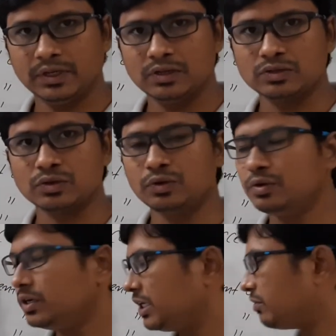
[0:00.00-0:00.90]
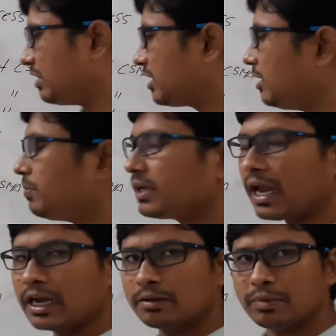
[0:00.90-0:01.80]
So it will keep a
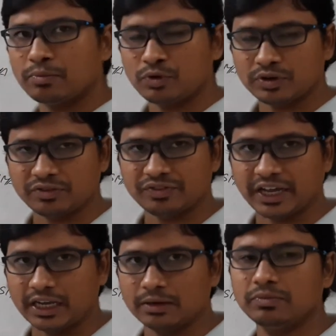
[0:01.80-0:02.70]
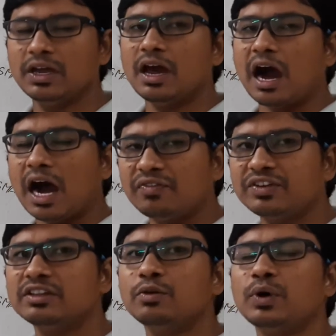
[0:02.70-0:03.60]
random amount of time. After
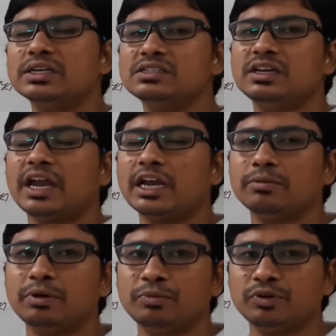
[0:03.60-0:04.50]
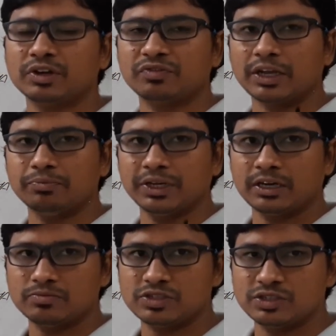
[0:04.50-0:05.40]
the once the random amount of time
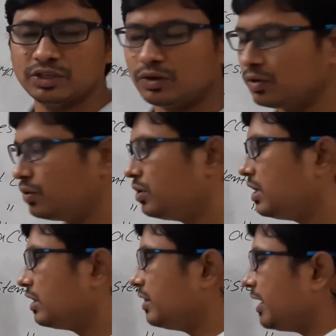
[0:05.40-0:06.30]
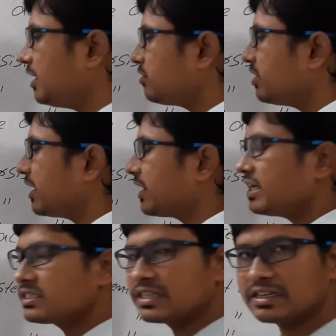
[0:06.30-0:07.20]
becomes zero, then it will
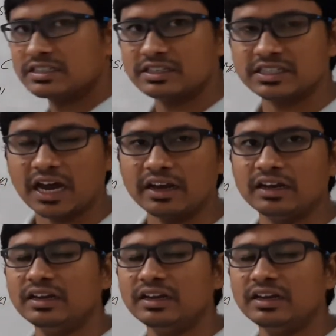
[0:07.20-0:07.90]
again sense the channel.